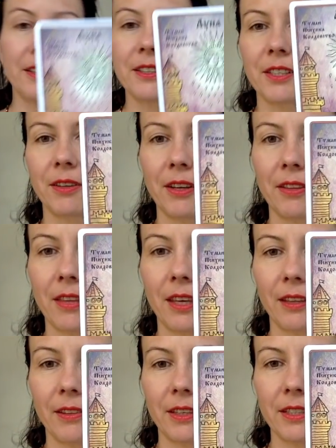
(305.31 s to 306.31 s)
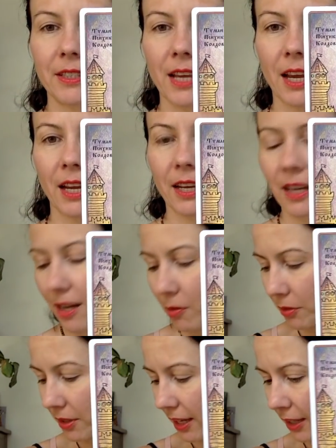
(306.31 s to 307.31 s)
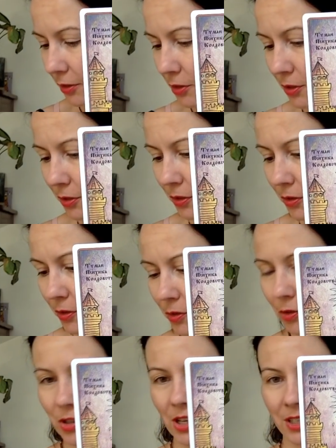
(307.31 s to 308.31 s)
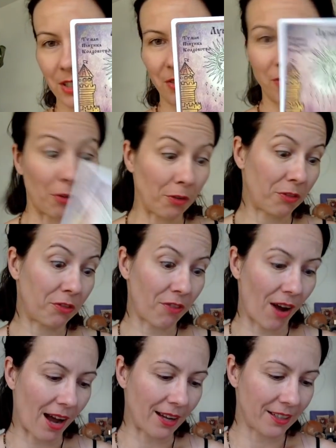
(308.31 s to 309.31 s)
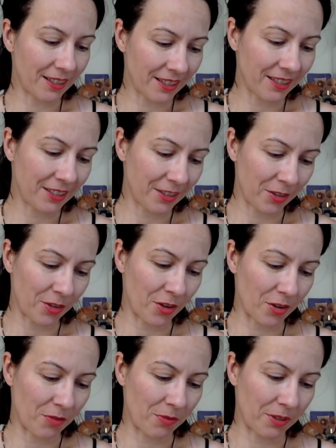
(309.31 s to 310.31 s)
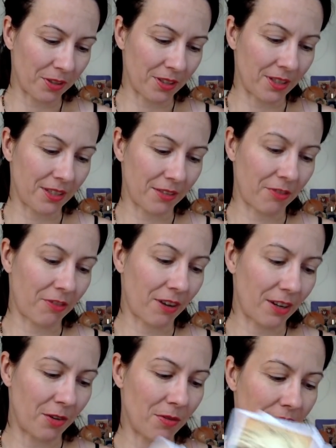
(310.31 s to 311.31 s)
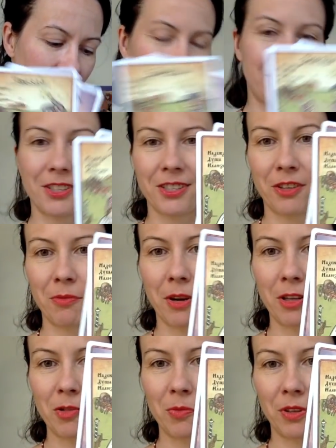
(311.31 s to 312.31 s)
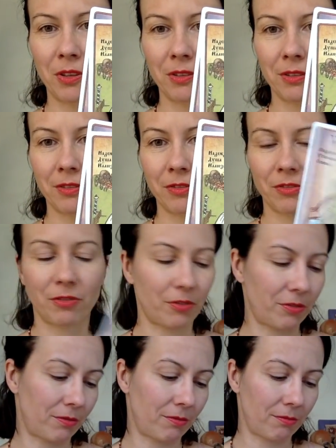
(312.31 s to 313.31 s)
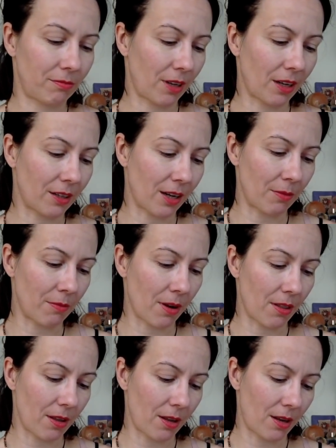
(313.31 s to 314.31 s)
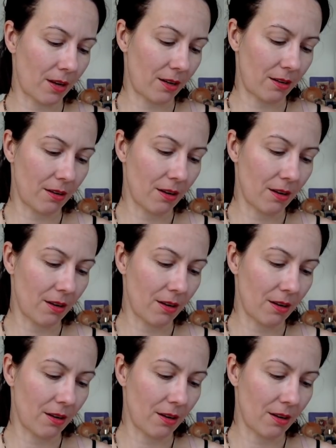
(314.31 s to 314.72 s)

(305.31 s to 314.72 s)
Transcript: So I think this deck I would like to just for fun, you know, because it's a funny one. It just reminds me of my grandmother.